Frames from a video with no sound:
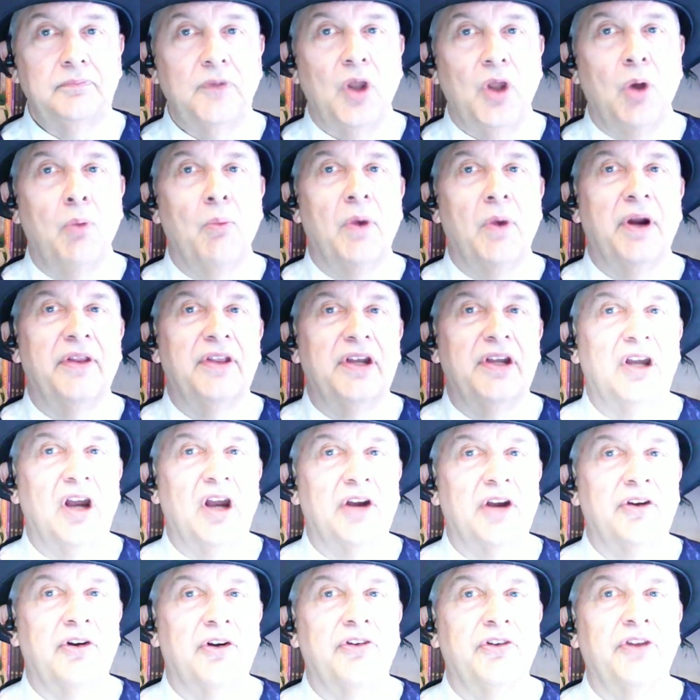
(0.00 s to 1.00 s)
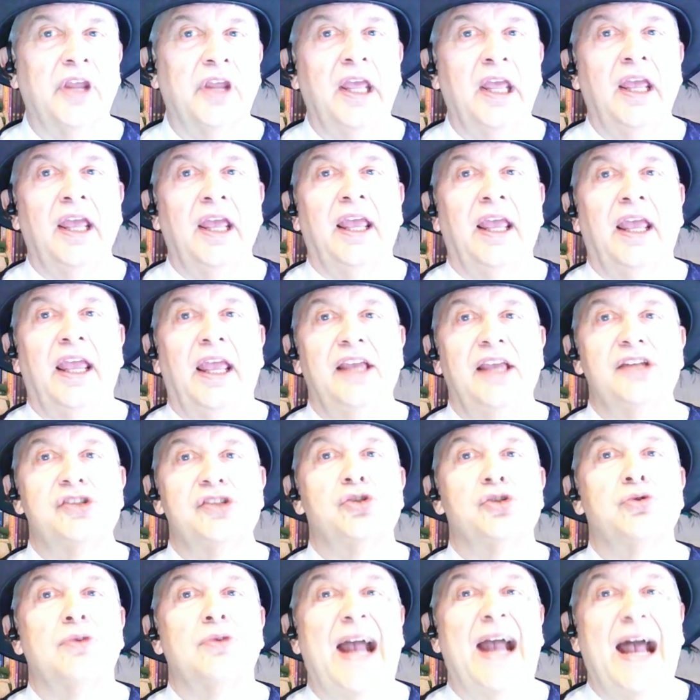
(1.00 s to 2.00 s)
one of the characters is
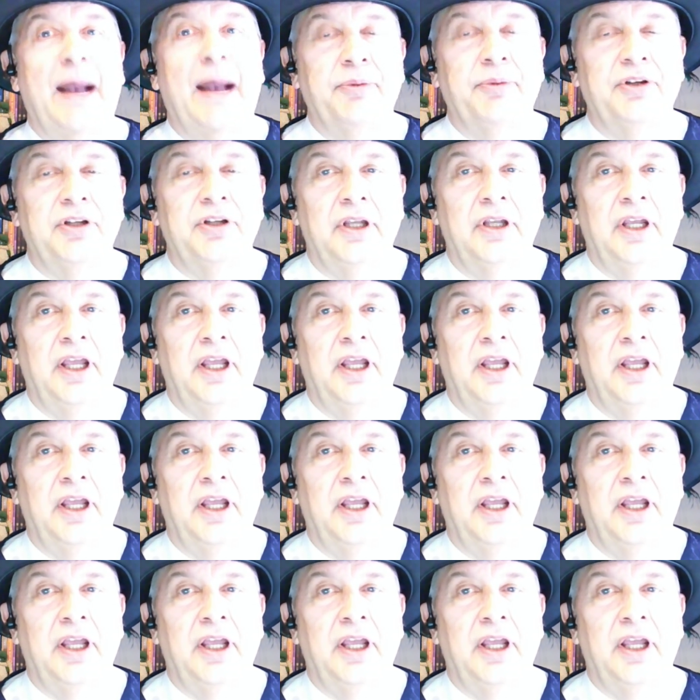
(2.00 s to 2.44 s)
trapped,